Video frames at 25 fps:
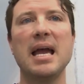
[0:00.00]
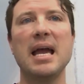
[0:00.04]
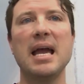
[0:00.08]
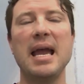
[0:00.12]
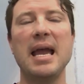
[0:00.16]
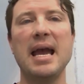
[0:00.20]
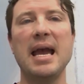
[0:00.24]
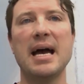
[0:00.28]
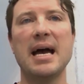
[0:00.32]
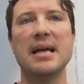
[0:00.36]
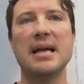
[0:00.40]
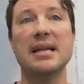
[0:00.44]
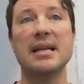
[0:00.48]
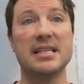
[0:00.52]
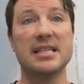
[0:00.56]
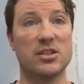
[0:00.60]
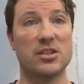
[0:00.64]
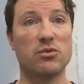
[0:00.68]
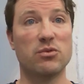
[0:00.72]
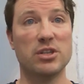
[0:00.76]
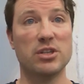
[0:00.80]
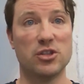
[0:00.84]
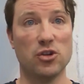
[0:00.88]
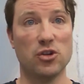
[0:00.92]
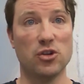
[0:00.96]
And as a
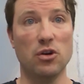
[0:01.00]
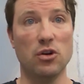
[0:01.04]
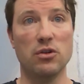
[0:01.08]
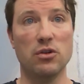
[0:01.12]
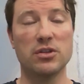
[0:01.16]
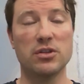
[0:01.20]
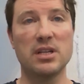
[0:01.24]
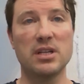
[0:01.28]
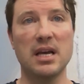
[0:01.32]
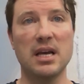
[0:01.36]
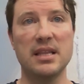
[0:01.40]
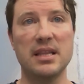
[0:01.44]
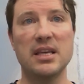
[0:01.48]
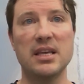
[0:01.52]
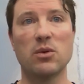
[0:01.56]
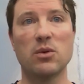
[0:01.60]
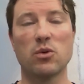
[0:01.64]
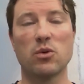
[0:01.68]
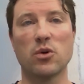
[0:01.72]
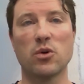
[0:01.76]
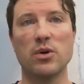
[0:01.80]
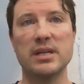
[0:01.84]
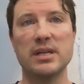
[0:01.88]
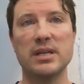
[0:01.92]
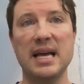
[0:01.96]
result, I think we're
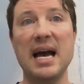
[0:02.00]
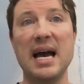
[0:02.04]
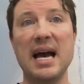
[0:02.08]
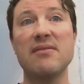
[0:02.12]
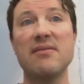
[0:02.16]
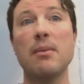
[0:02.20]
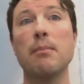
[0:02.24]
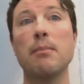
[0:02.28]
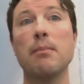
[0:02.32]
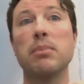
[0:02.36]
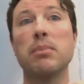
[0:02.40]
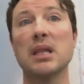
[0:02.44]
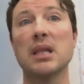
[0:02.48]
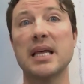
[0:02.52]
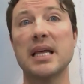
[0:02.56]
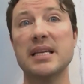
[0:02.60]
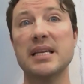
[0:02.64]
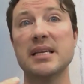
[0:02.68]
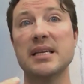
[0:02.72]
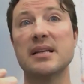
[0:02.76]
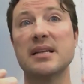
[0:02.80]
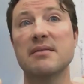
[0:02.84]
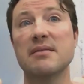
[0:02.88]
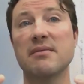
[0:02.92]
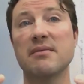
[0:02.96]
going to have a
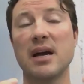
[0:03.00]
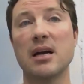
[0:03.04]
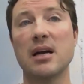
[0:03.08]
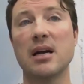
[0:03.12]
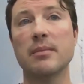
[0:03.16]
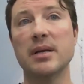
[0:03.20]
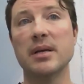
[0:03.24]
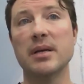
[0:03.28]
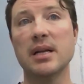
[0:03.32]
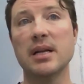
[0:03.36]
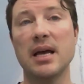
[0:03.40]
blended environment.